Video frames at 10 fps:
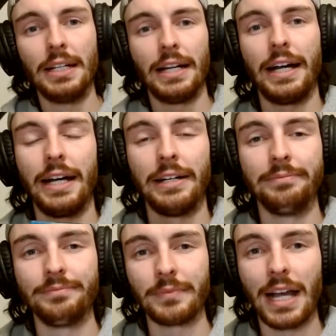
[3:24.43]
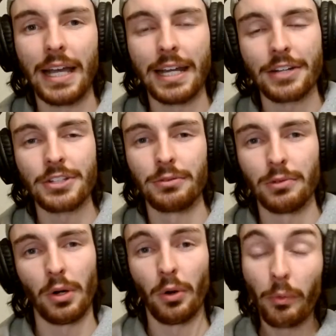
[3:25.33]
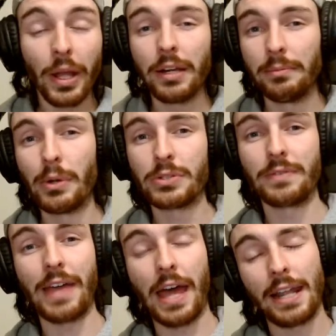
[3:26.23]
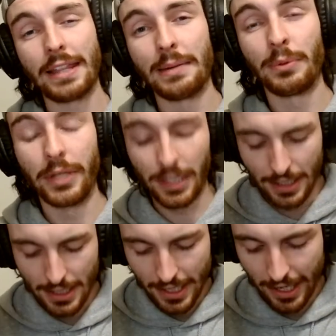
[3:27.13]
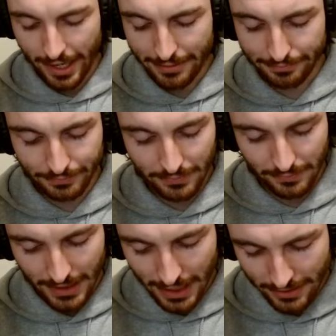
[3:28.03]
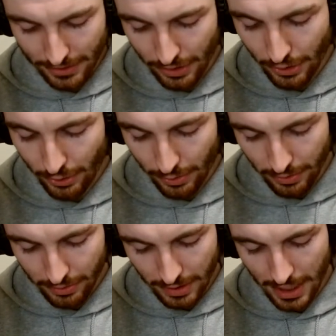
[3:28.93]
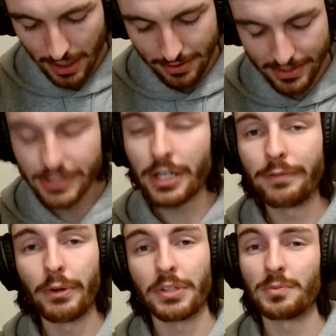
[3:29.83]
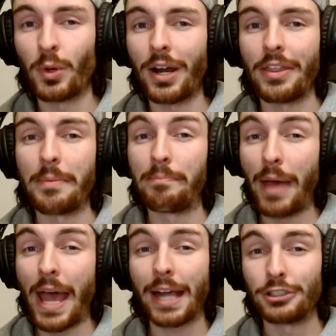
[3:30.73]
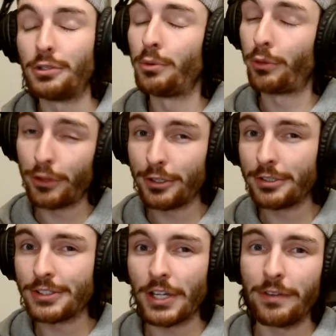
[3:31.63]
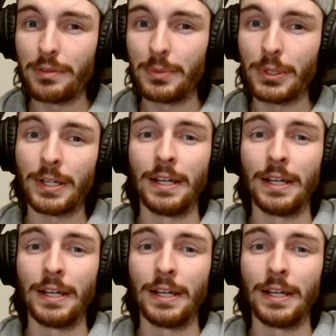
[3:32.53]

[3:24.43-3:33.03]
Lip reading: I had actually read most of that at that point. And so this is going to focus more on the back 2/3 of the book.